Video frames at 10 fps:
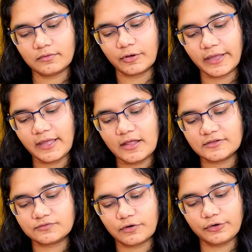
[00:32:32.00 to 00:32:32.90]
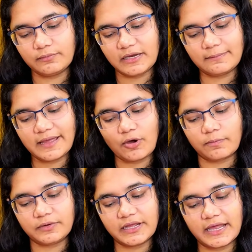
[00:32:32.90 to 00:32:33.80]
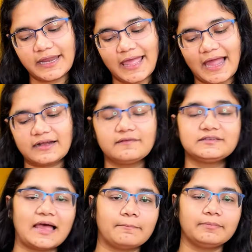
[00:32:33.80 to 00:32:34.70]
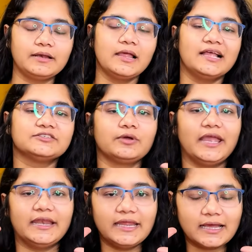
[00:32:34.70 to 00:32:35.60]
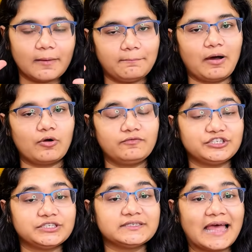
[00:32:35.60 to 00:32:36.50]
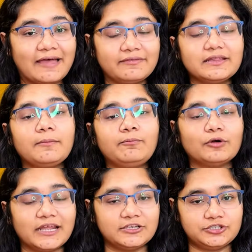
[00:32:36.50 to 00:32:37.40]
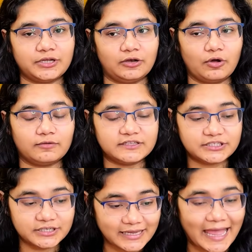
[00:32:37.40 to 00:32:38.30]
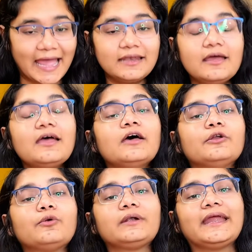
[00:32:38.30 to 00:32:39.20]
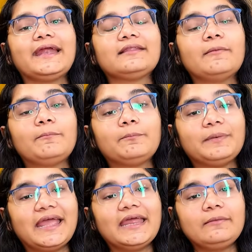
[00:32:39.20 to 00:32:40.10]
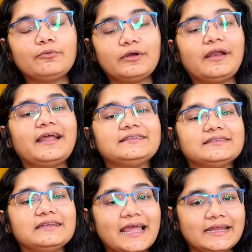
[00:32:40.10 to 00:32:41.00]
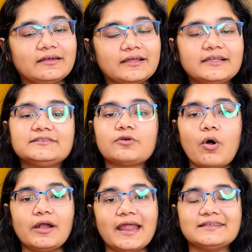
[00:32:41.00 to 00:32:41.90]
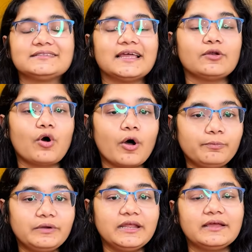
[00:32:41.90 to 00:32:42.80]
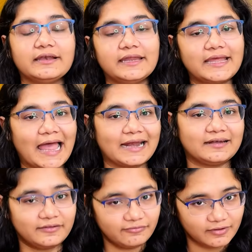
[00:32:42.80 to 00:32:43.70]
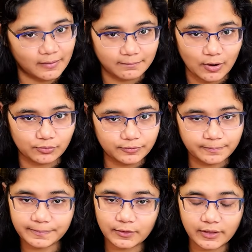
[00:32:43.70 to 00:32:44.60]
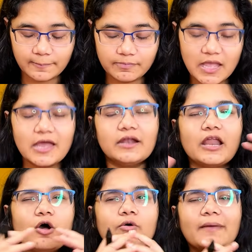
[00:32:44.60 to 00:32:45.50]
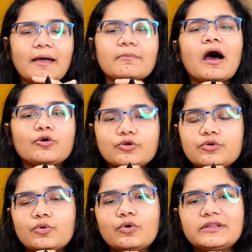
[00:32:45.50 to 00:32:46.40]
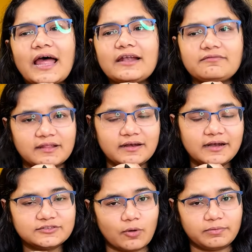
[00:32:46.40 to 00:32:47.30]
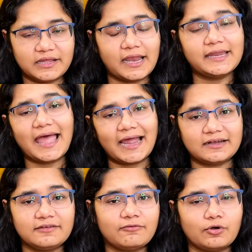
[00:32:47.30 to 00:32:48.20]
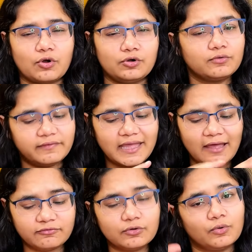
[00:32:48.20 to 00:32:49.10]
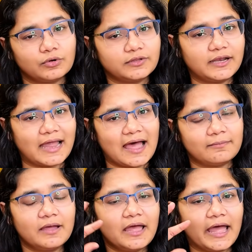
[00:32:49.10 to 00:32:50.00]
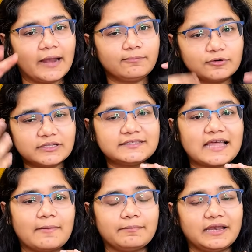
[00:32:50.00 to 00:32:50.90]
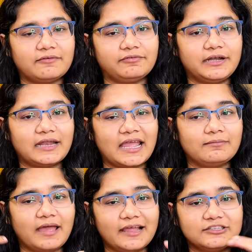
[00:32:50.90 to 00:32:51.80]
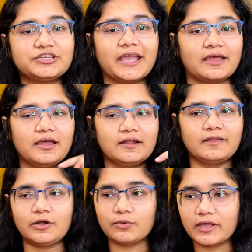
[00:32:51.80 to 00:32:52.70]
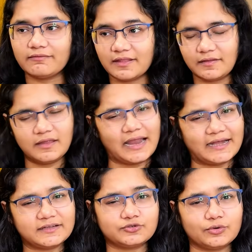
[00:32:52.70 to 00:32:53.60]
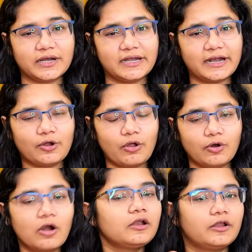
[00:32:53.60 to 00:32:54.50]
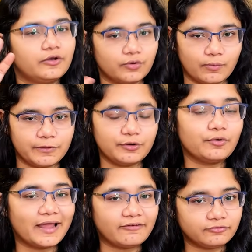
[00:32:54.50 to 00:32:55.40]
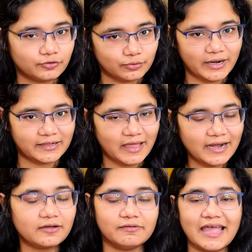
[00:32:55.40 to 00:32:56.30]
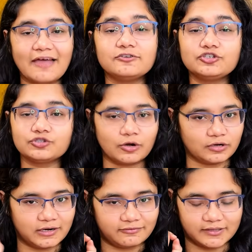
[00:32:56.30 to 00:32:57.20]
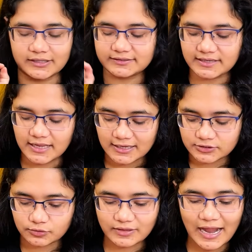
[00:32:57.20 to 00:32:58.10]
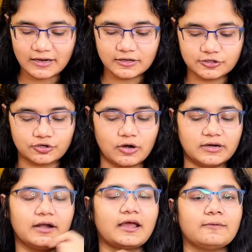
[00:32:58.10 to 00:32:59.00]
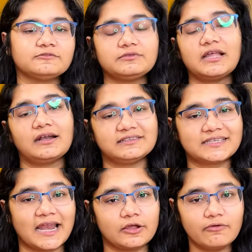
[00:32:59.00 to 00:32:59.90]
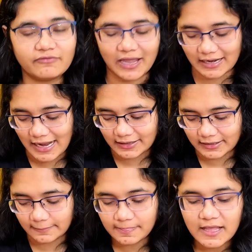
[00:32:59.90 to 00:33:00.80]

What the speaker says: Okay, so what do you mean by optically active sample? So any compound which is having the potential or which can rotate the plain polarized light is called as an optically active compound. Okay, now ma'am, how to know that whether it is optically active or not? Do we have to go to the lab and put the sample every time and check that, okay, whether the light is rotated or not? No, you don't have to do like that. We have a shortcut for this. So that shortcut comes with the understanding of chirality.